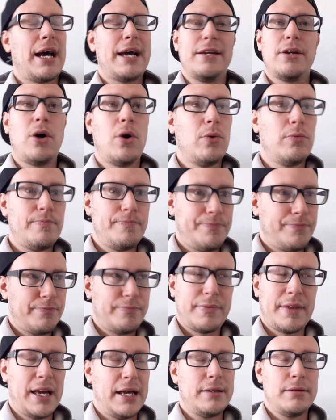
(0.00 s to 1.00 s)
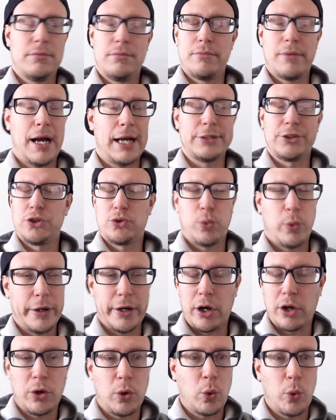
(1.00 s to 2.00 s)
I know that I just
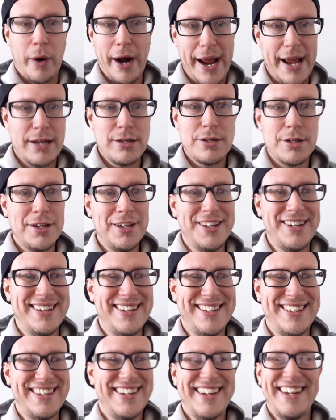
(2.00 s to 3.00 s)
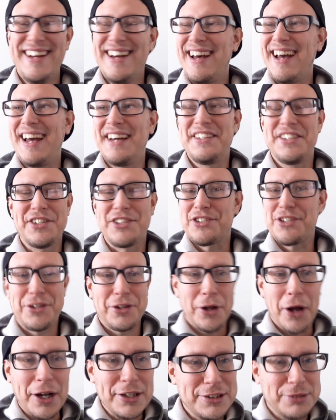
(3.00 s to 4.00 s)
went on a rant and just
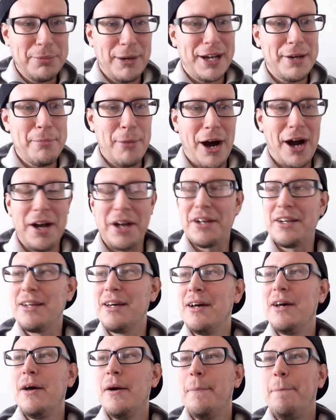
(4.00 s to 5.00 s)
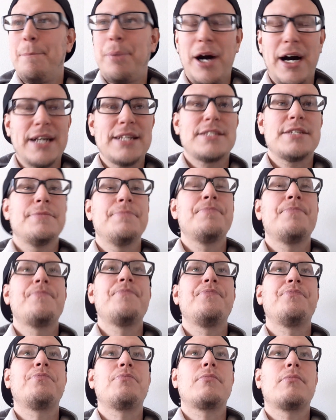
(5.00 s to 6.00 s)
lost my mind. But
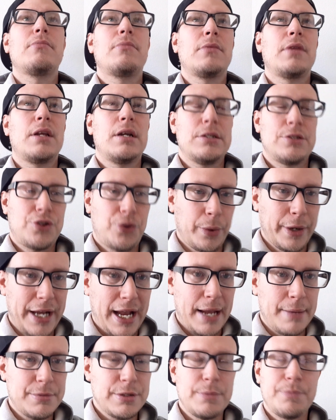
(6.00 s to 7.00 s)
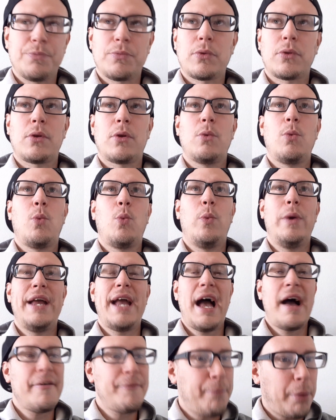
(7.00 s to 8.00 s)
it's three games. We
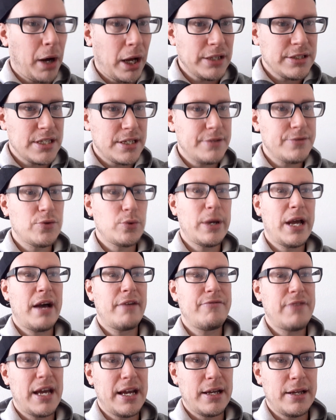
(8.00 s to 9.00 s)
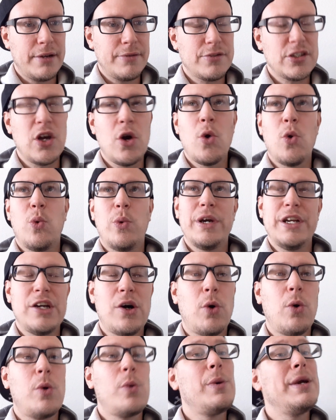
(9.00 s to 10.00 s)
have positives. We have negatives. We
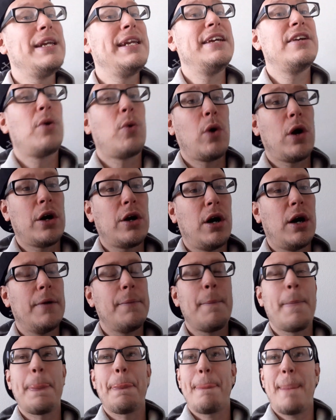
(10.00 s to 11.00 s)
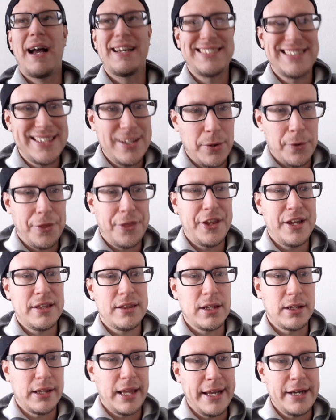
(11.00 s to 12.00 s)
know what we need to work on. I still think
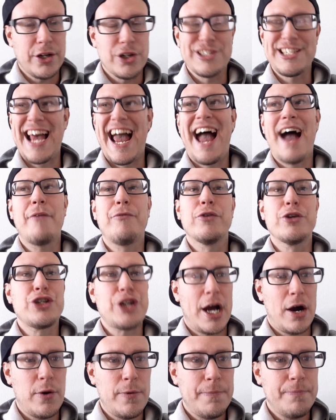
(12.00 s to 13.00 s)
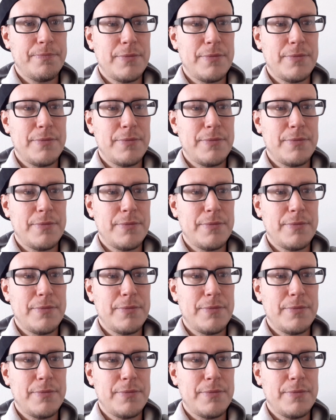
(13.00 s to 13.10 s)
the Lakers average out.